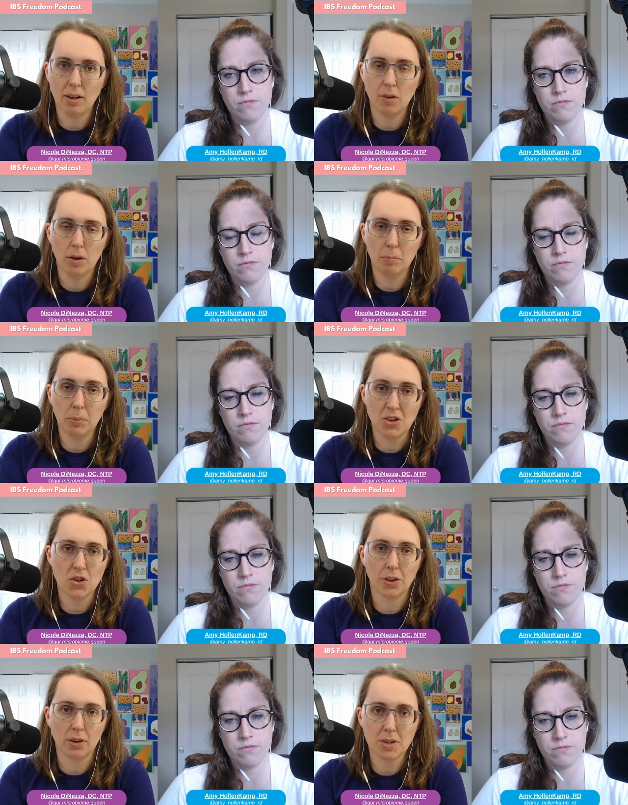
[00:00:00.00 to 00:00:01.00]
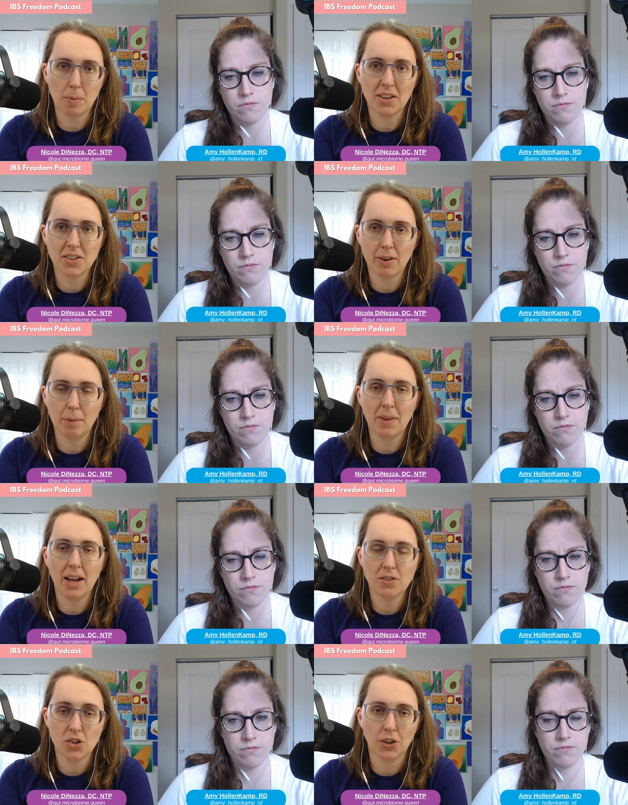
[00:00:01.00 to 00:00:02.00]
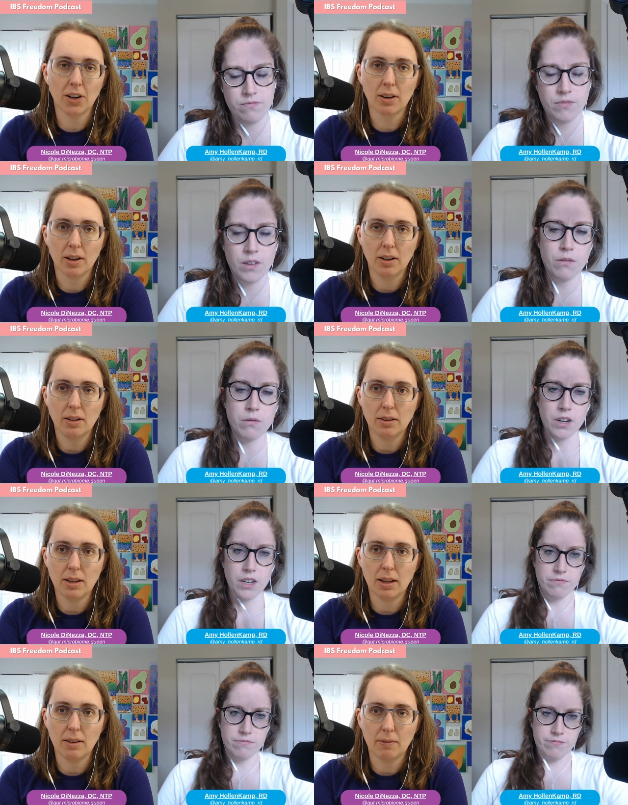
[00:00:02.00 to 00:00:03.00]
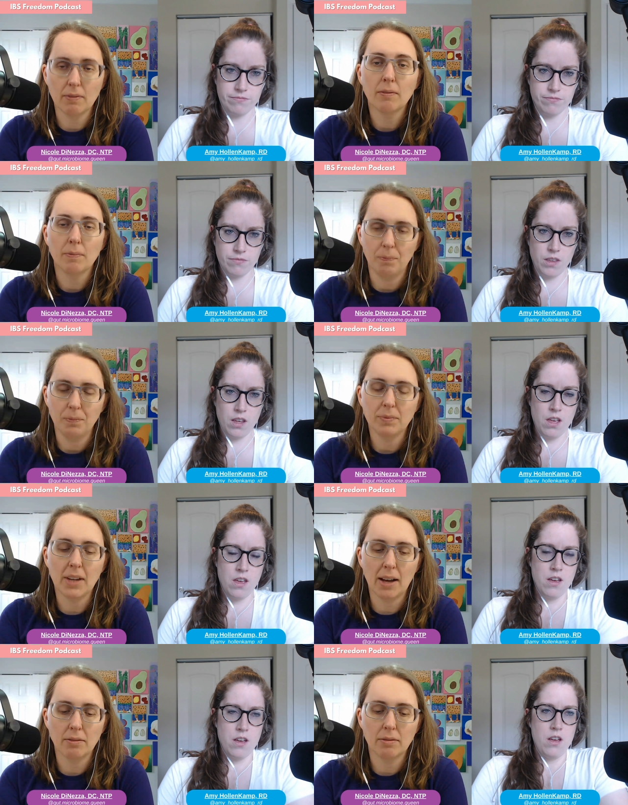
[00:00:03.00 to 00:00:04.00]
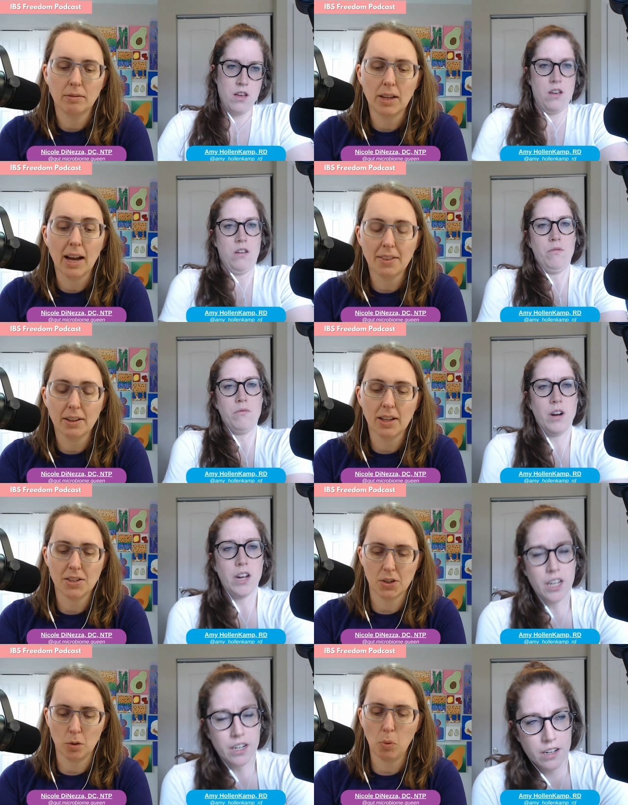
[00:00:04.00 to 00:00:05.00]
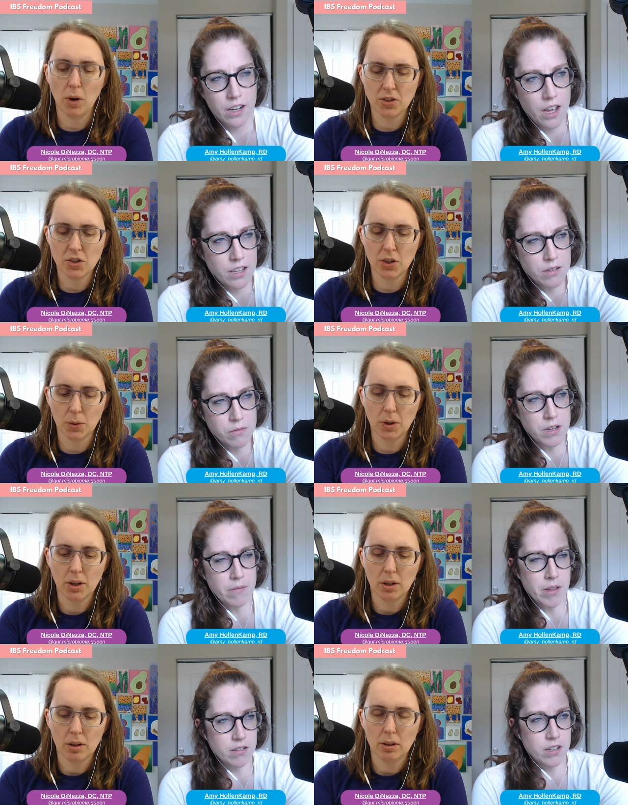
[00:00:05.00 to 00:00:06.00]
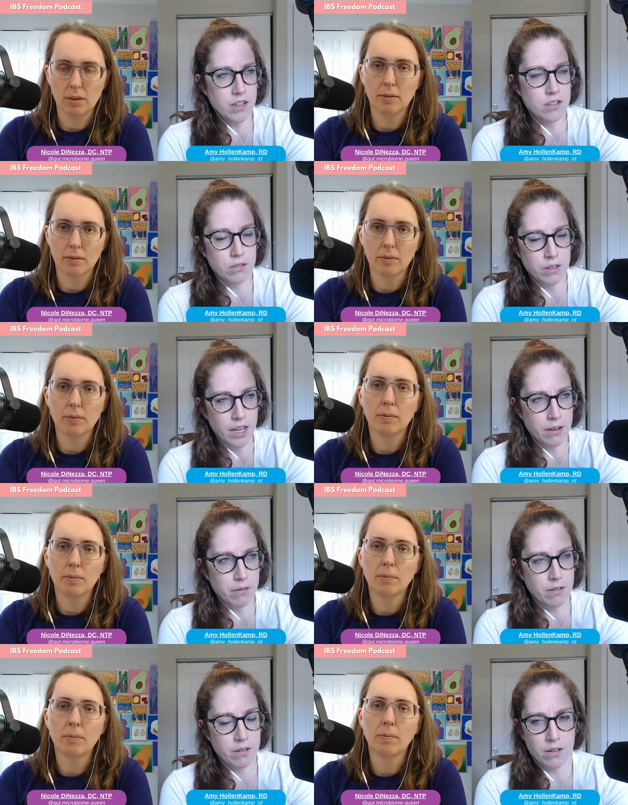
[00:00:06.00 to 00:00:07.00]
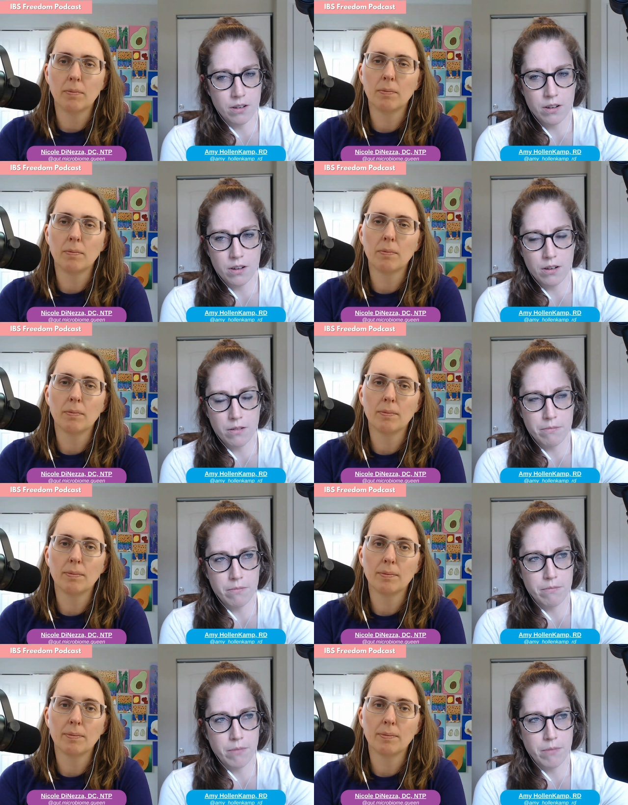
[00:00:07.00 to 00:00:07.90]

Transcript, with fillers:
Speaker 1: of a blood sugar response from that sugar. Right. Yeah. Yeah. Right. I think that's a good point. some too. other thing,
Speaker 2: too, like my